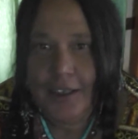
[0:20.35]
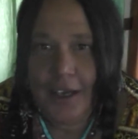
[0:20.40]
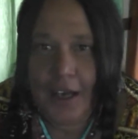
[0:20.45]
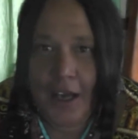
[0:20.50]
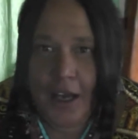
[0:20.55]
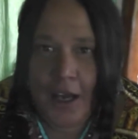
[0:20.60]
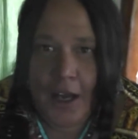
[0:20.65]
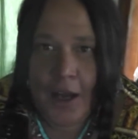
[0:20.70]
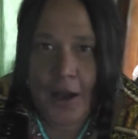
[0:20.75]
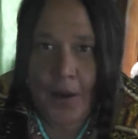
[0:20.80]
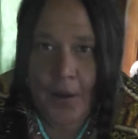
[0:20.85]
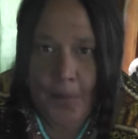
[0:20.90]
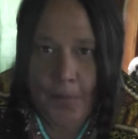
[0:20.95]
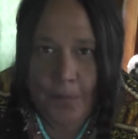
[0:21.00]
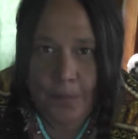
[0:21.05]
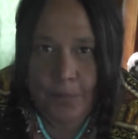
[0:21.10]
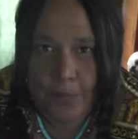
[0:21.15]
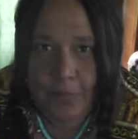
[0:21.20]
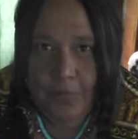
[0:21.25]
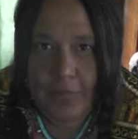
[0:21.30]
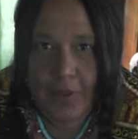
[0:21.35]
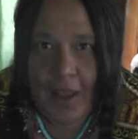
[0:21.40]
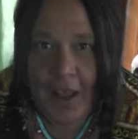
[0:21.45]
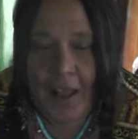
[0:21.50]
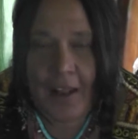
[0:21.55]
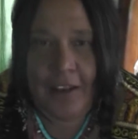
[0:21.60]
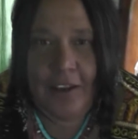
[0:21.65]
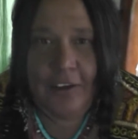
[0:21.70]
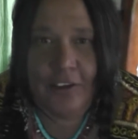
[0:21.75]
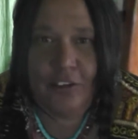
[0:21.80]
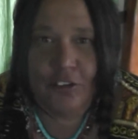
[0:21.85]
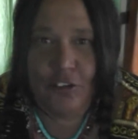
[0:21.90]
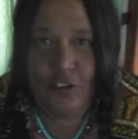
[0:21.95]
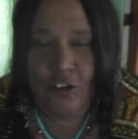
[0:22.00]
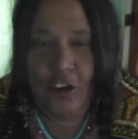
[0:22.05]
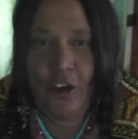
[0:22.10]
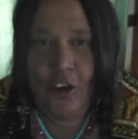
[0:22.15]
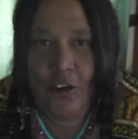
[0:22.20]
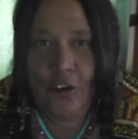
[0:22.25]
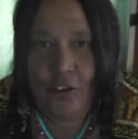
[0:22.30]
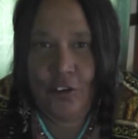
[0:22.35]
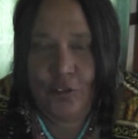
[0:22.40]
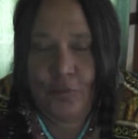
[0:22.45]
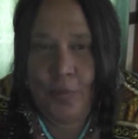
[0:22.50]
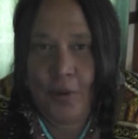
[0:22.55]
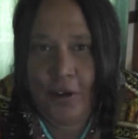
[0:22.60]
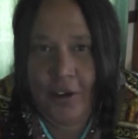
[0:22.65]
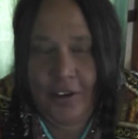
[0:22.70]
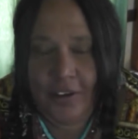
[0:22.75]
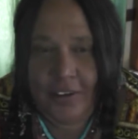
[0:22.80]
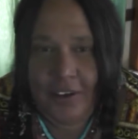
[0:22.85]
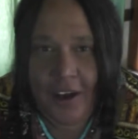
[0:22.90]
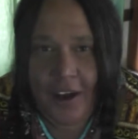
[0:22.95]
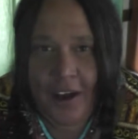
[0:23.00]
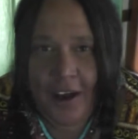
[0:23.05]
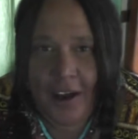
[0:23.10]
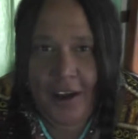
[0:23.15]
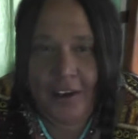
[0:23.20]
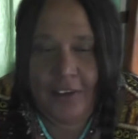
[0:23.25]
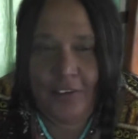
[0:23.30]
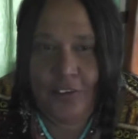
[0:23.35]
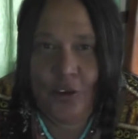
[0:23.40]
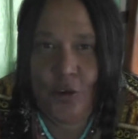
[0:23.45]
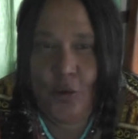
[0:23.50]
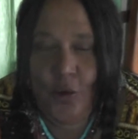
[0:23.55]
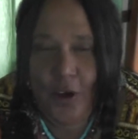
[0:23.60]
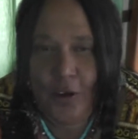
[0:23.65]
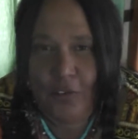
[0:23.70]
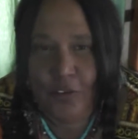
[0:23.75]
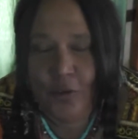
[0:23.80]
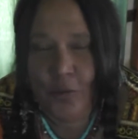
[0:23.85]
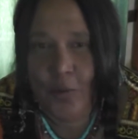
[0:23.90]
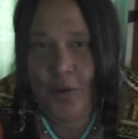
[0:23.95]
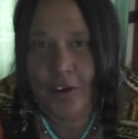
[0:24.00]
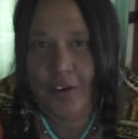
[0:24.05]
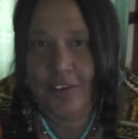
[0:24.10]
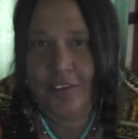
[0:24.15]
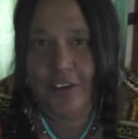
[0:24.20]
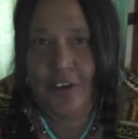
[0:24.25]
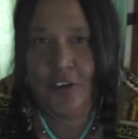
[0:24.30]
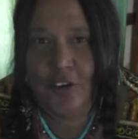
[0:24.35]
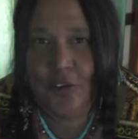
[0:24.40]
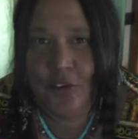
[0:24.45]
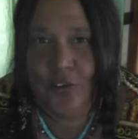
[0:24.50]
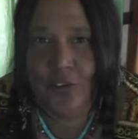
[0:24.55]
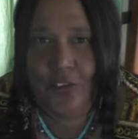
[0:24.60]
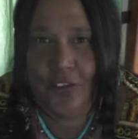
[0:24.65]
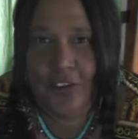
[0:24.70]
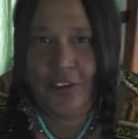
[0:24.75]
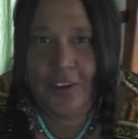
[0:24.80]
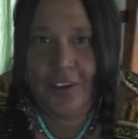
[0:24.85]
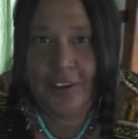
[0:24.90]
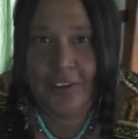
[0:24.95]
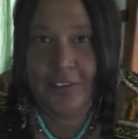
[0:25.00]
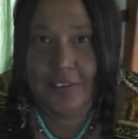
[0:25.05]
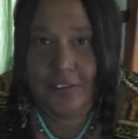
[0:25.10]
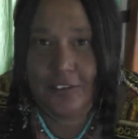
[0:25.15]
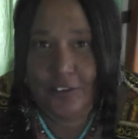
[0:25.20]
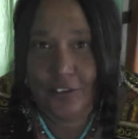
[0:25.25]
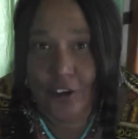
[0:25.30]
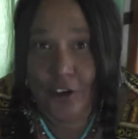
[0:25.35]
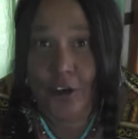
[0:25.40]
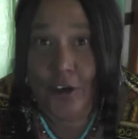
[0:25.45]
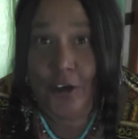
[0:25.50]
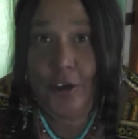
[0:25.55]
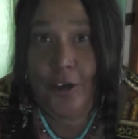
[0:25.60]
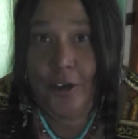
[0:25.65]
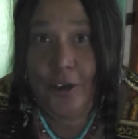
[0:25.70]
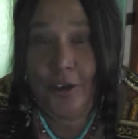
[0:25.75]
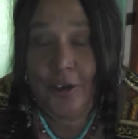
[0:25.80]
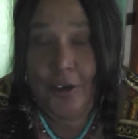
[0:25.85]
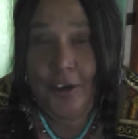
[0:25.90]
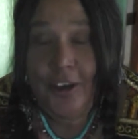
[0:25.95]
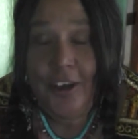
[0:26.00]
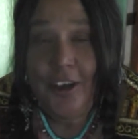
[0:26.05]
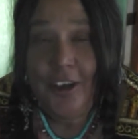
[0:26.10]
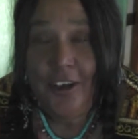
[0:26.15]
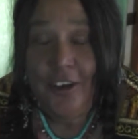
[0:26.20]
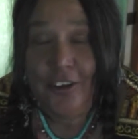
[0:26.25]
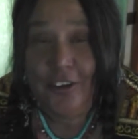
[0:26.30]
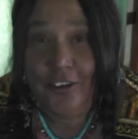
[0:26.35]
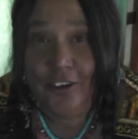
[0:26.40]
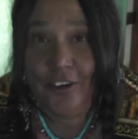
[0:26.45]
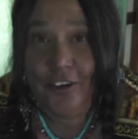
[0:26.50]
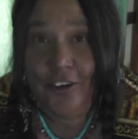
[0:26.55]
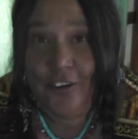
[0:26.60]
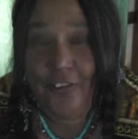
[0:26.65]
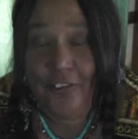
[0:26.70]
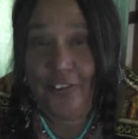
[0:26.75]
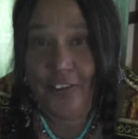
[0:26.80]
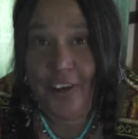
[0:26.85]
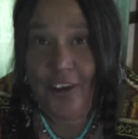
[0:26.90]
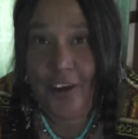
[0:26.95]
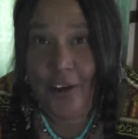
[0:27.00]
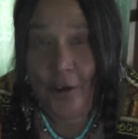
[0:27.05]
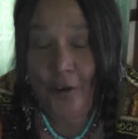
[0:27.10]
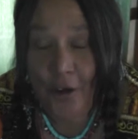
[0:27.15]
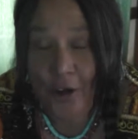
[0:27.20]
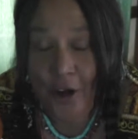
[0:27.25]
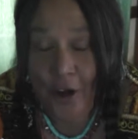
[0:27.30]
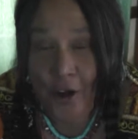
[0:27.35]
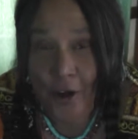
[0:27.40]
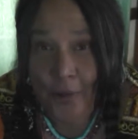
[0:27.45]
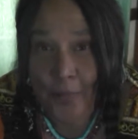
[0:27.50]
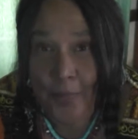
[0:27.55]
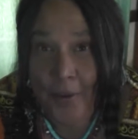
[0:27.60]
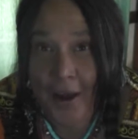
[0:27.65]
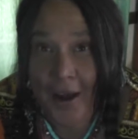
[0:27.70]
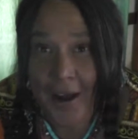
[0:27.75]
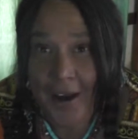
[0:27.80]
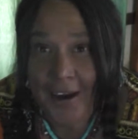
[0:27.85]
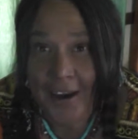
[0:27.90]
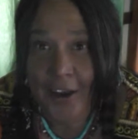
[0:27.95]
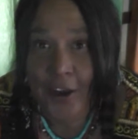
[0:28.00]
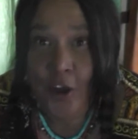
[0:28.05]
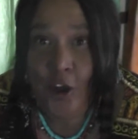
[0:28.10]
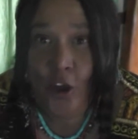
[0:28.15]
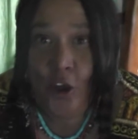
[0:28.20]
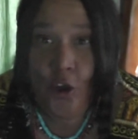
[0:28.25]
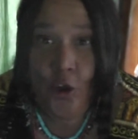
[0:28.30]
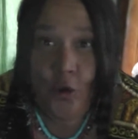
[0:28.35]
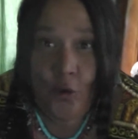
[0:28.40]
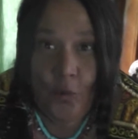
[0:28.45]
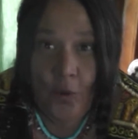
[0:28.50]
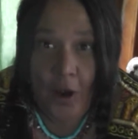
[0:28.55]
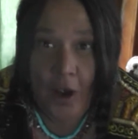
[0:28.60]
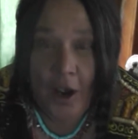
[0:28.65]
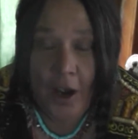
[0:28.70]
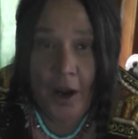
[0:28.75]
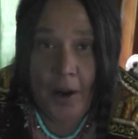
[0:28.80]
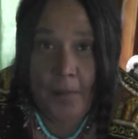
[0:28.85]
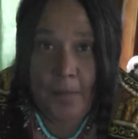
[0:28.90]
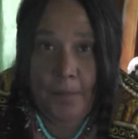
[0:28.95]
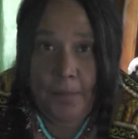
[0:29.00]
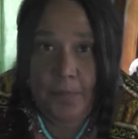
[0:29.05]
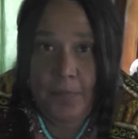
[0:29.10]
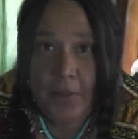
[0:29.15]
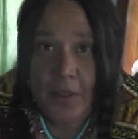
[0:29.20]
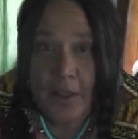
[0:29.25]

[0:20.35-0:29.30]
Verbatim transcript: um, Alex Jones, Mark Dice, whoever wants to use this, Sheriff, Sheriff Arpaio. Um,